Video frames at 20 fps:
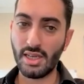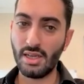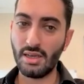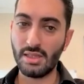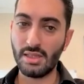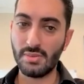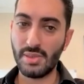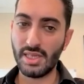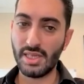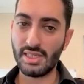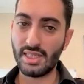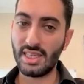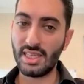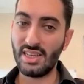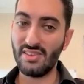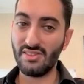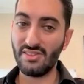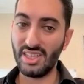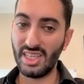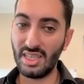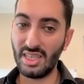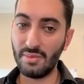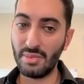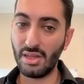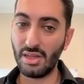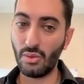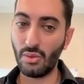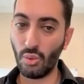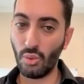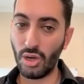it's basically if
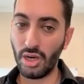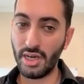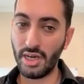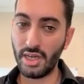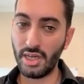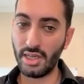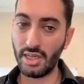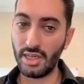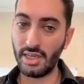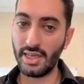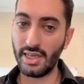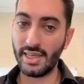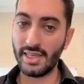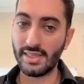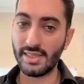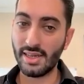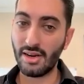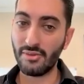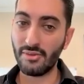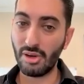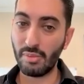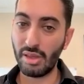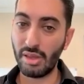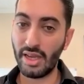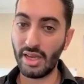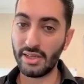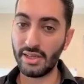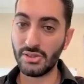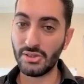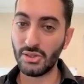email one is not
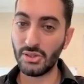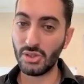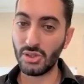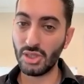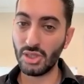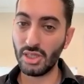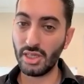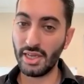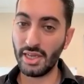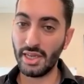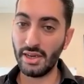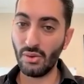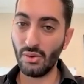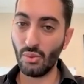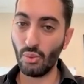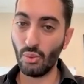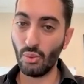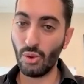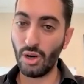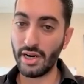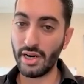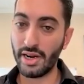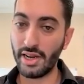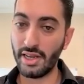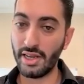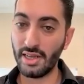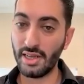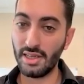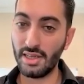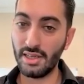replied to in one,
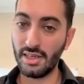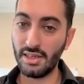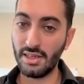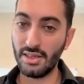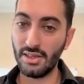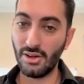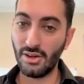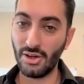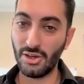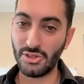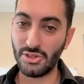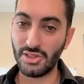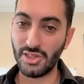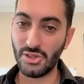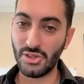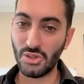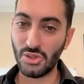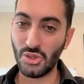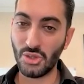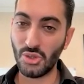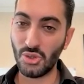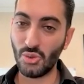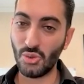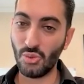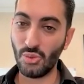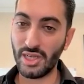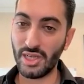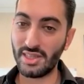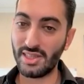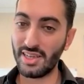or let's say two
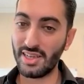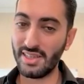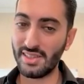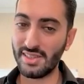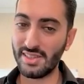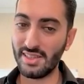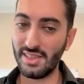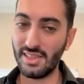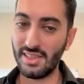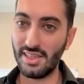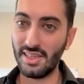weekdays,